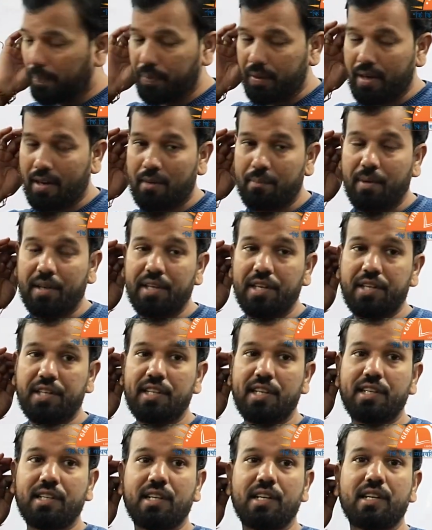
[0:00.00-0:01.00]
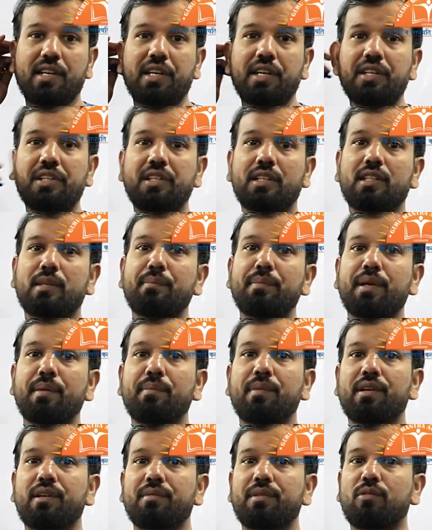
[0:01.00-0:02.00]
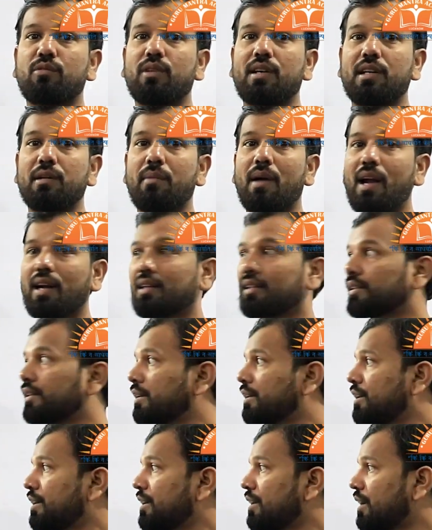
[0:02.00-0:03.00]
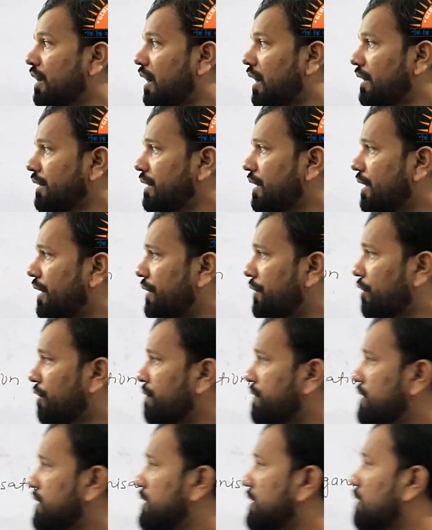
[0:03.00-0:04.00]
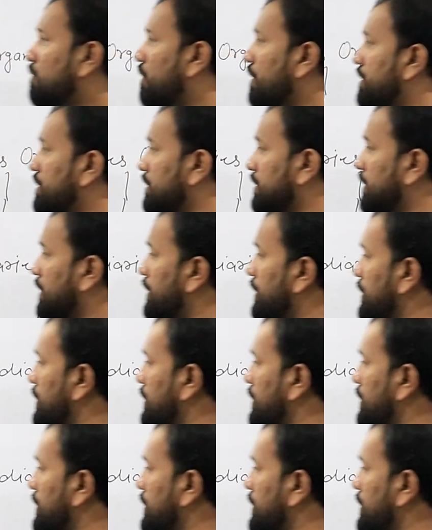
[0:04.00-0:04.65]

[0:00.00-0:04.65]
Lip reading: There are 189 countries are the member of the World Bank, and head office in Washington